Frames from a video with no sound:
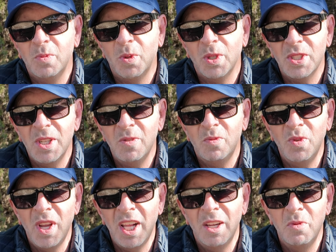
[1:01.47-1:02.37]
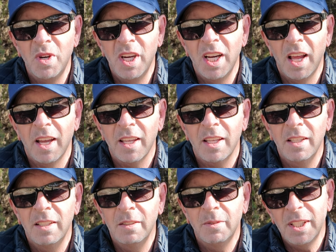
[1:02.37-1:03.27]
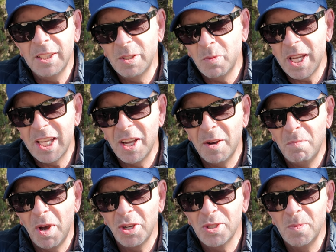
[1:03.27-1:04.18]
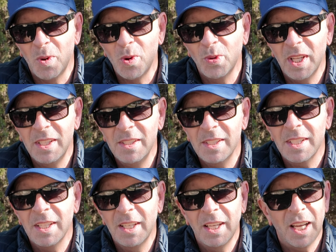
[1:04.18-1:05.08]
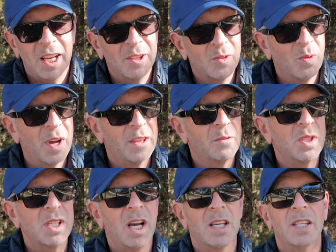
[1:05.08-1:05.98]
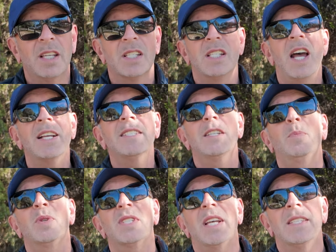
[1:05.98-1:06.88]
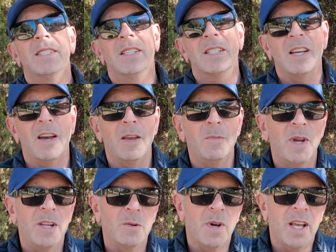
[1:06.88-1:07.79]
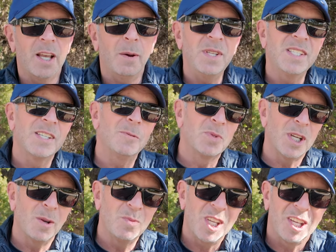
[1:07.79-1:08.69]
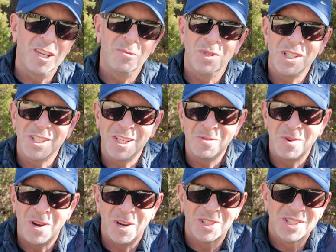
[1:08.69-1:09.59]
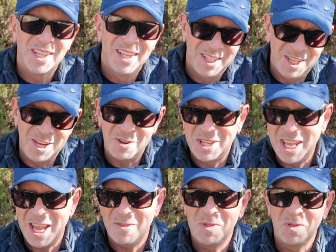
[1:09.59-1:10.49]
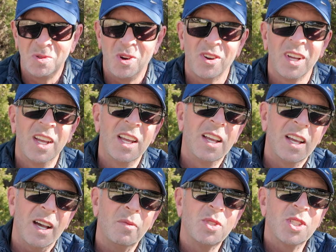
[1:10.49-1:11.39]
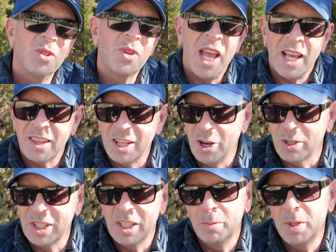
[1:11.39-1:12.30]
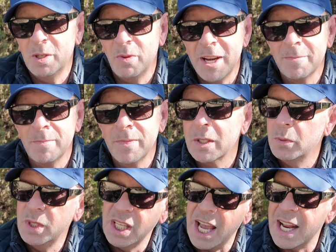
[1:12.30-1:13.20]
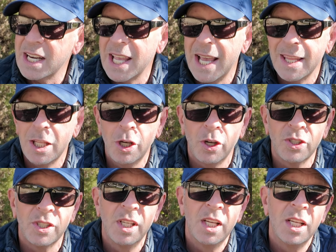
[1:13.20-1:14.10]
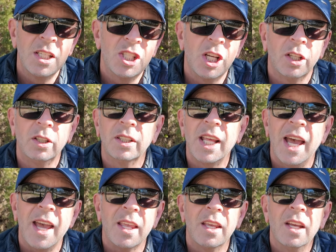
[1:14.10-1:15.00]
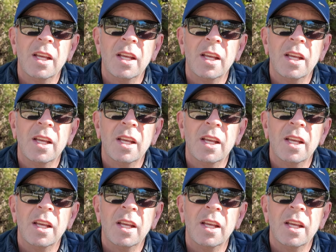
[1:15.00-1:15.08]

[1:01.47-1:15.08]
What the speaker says: What's it really like? Well, you wake up most mornings and the weather is like this, 90% of the time anyway. I mean, sometimes it could be too hot, don't get me wrong. And we do get the odd little bit of rain. We can get the odd dull day.